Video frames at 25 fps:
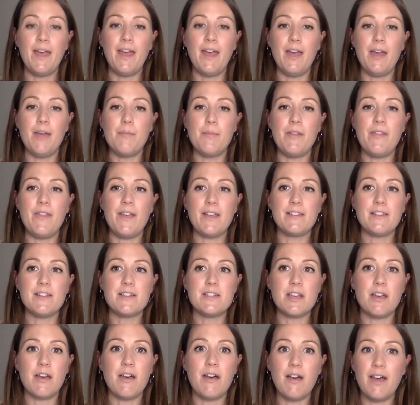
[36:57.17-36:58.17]
Um, and that's a
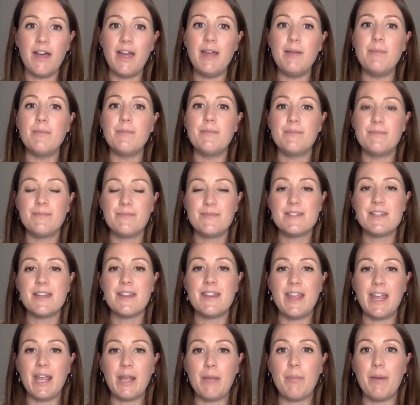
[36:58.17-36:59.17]
time
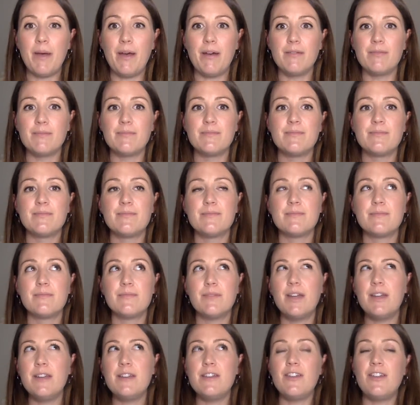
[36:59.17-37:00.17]
to think about
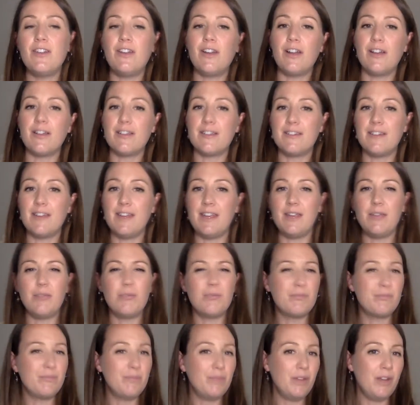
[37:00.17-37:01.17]
when did you last eat?
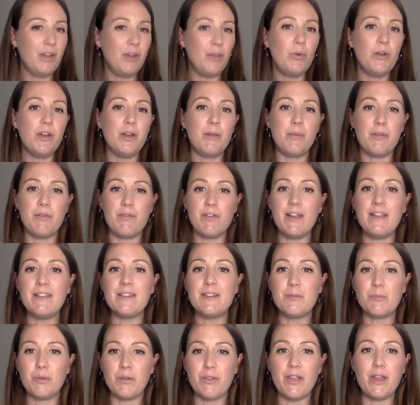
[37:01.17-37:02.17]
You know, would it be
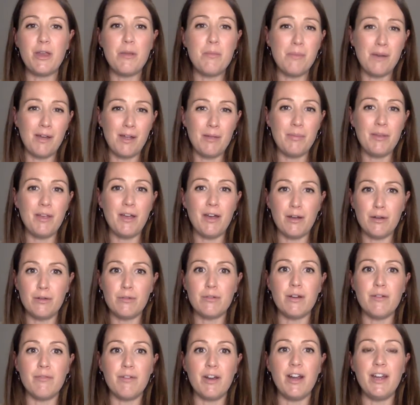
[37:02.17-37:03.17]
reasonable that you might be
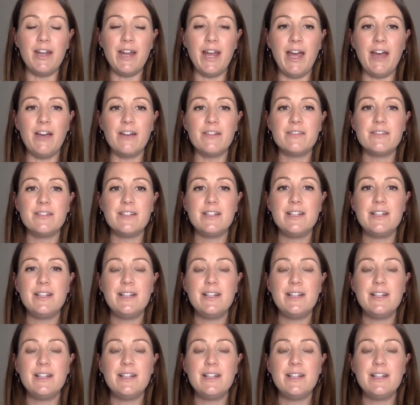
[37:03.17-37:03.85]
hungry right now?